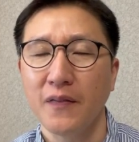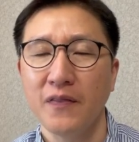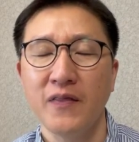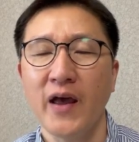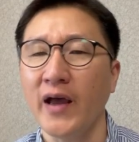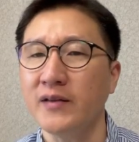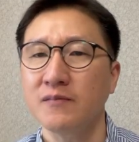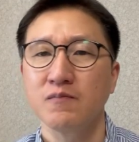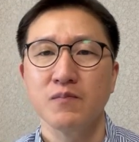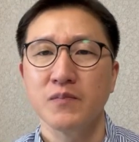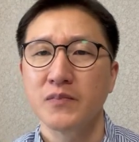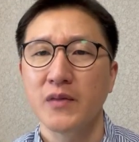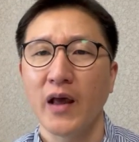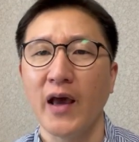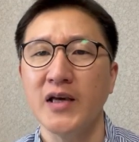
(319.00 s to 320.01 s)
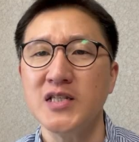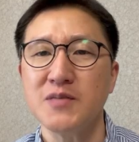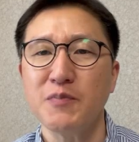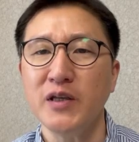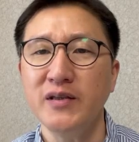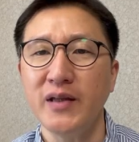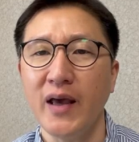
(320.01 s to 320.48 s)
that has
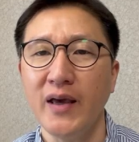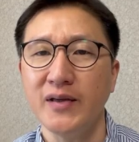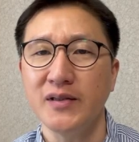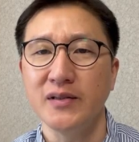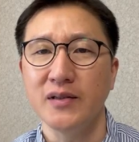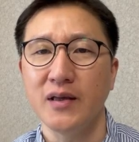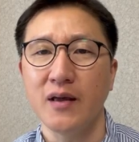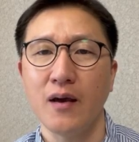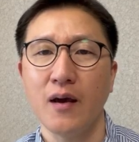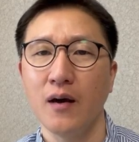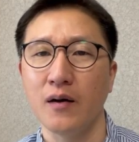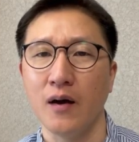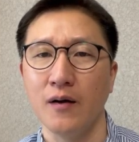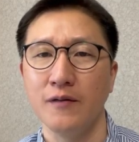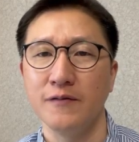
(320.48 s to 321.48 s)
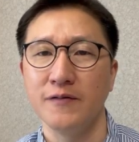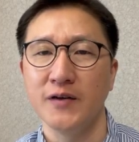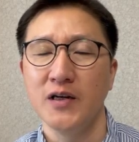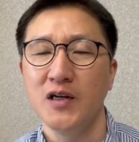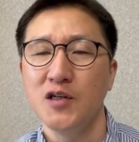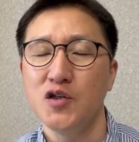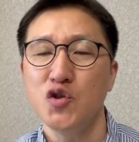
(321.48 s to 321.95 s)
been taken care of.
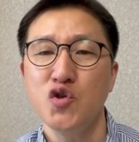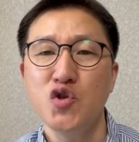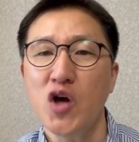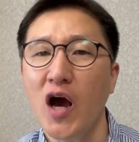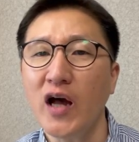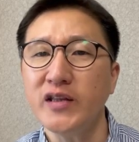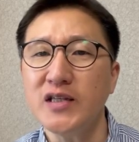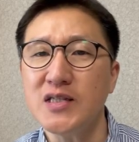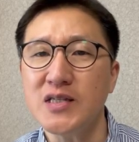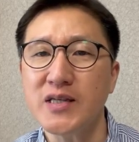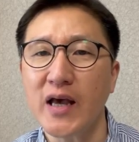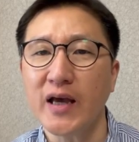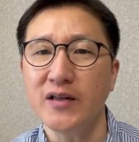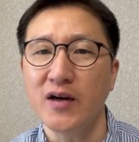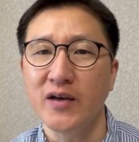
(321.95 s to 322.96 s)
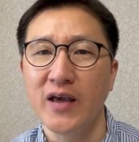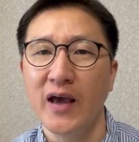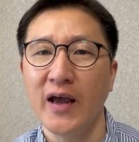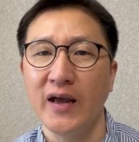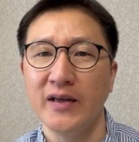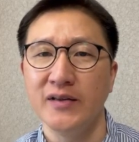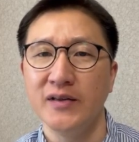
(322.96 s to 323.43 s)
Johnny said
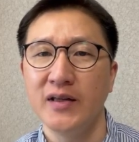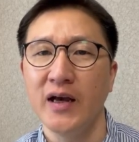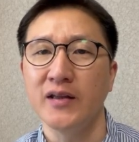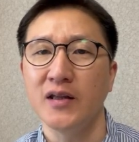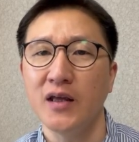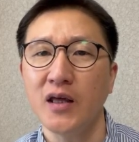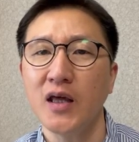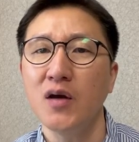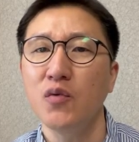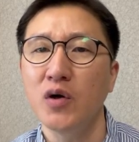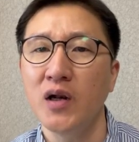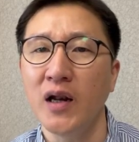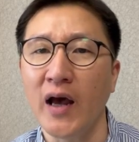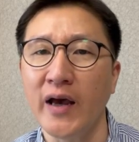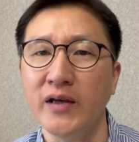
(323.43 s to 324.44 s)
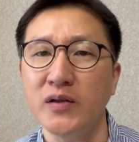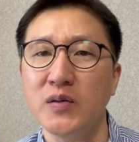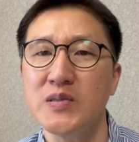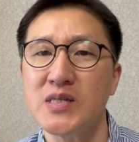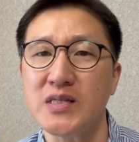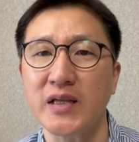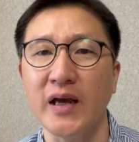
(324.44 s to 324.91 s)
again that he would like
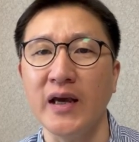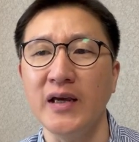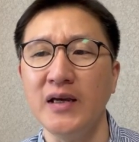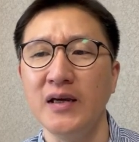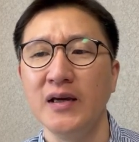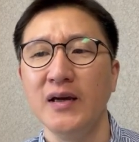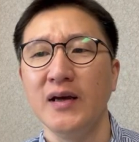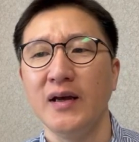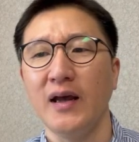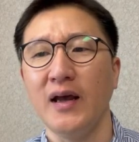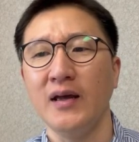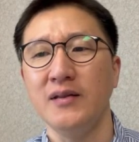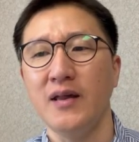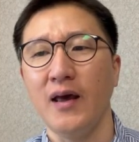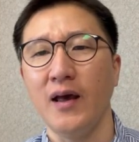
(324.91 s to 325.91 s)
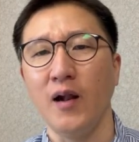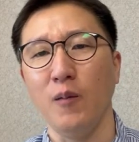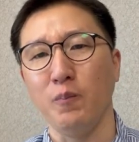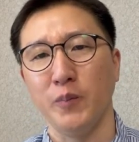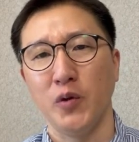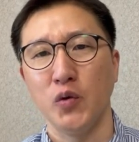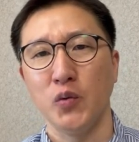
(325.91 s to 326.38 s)
to stay and
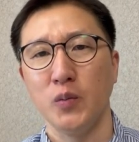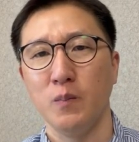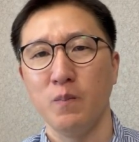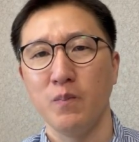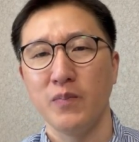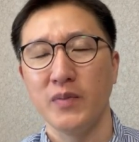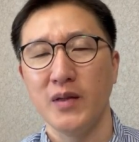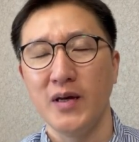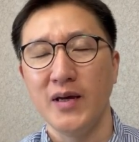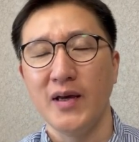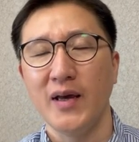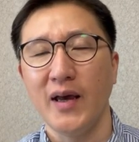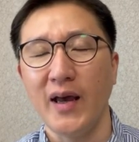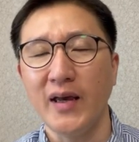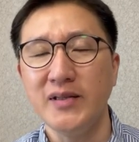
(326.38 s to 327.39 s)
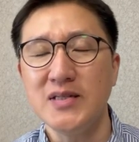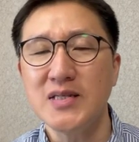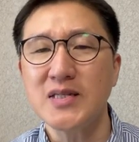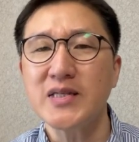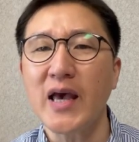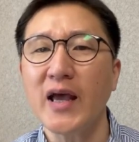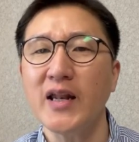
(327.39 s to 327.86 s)
help you. And
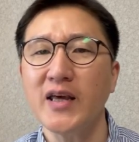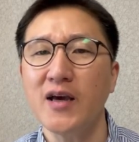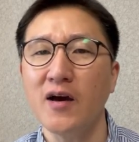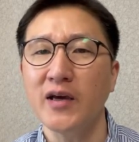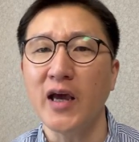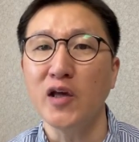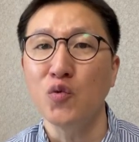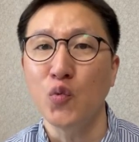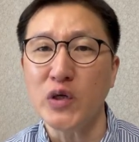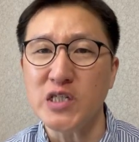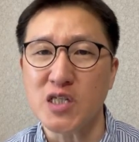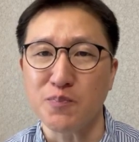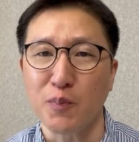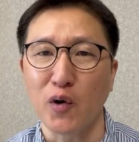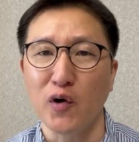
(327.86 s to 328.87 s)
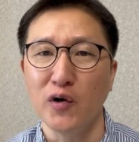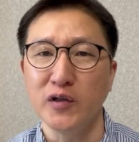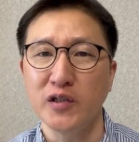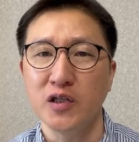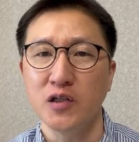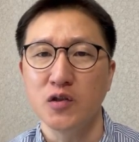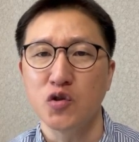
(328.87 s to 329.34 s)
Sally again
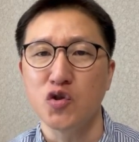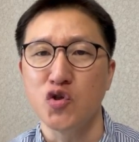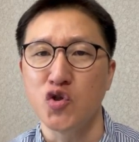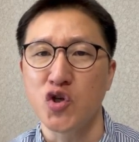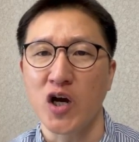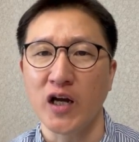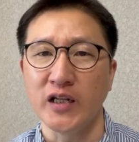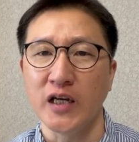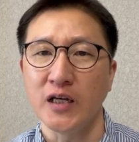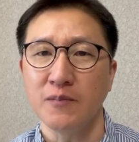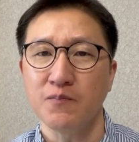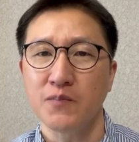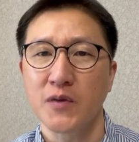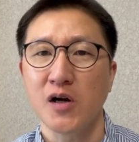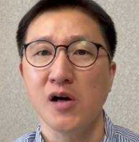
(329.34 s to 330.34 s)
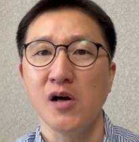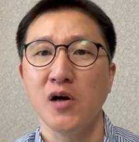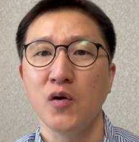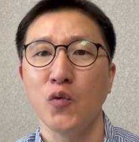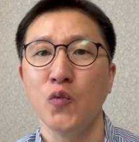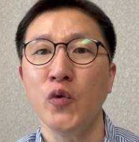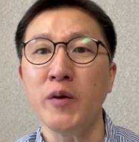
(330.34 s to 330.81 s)
whispered to Johnny,
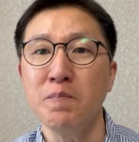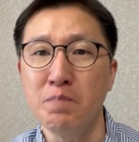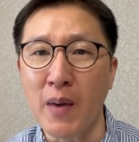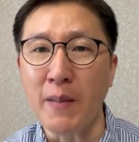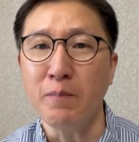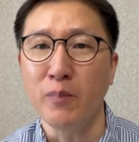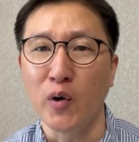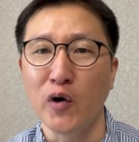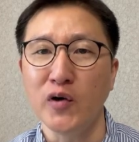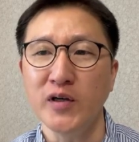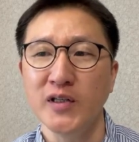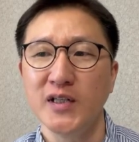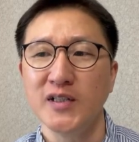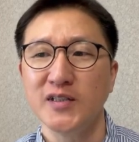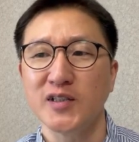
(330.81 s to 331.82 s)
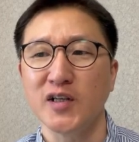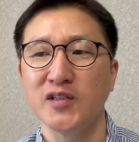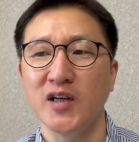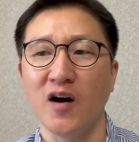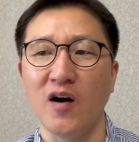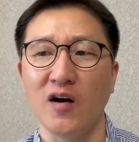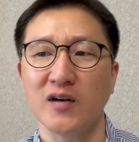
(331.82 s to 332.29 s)
remember the
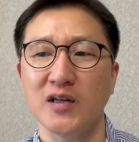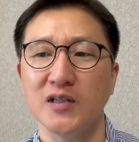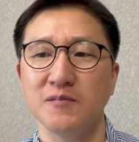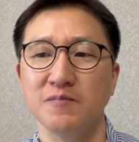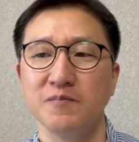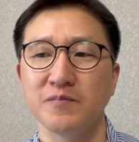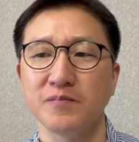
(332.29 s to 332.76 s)
dog.